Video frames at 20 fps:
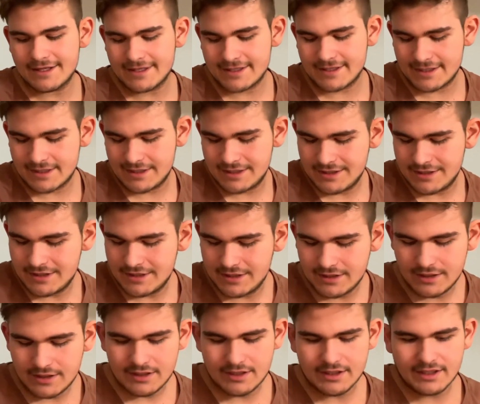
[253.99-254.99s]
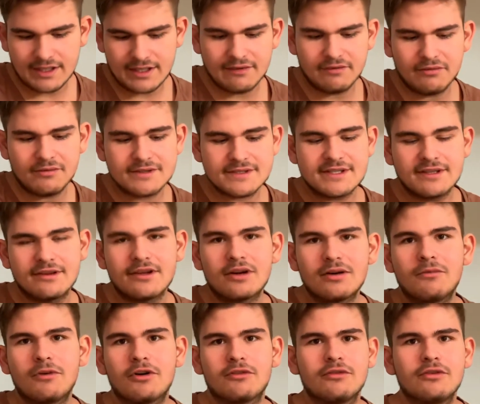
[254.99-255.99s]
Like, give us a little
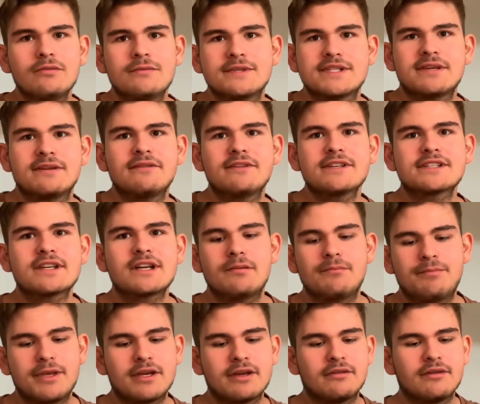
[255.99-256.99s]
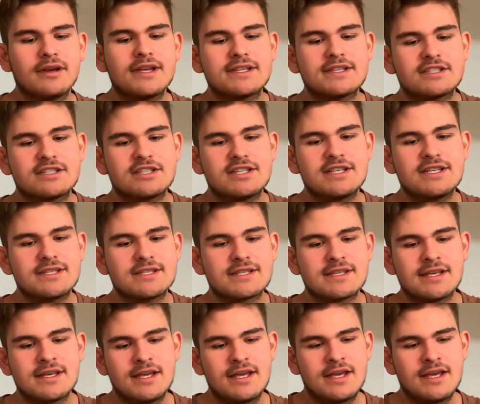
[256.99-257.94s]
more room. Some of us got big wrists, jeez.